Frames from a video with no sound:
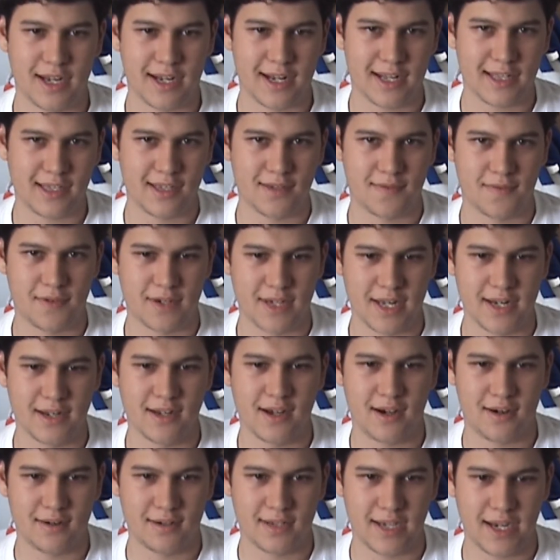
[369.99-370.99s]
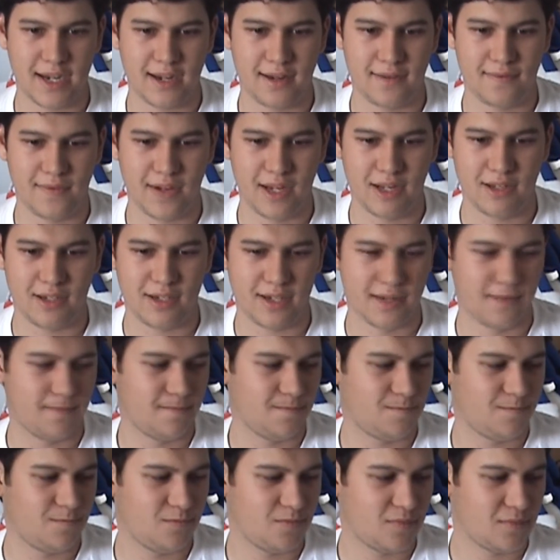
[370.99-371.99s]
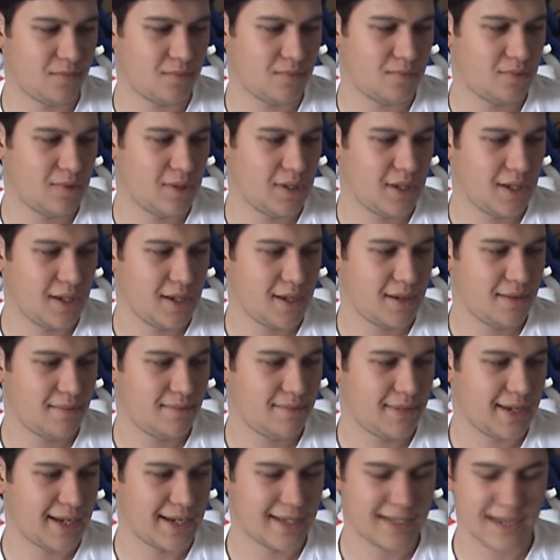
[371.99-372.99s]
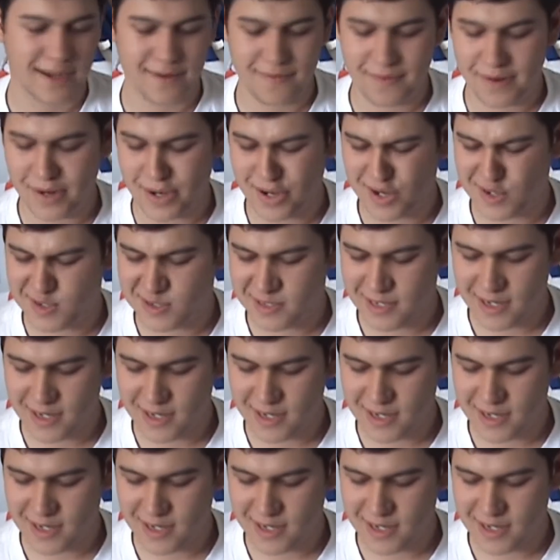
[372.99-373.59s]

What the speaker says: I got this for $10 at a convention because I figured.